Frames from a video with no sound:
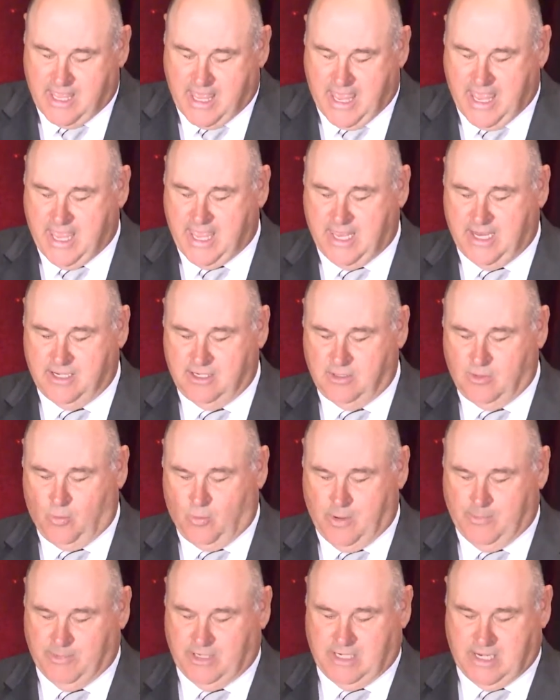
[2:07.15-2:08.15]
and
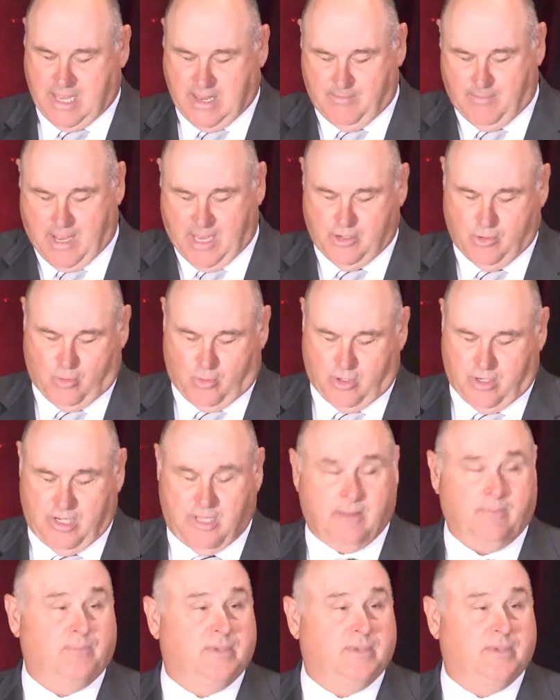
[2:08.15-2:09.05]
Women and Minority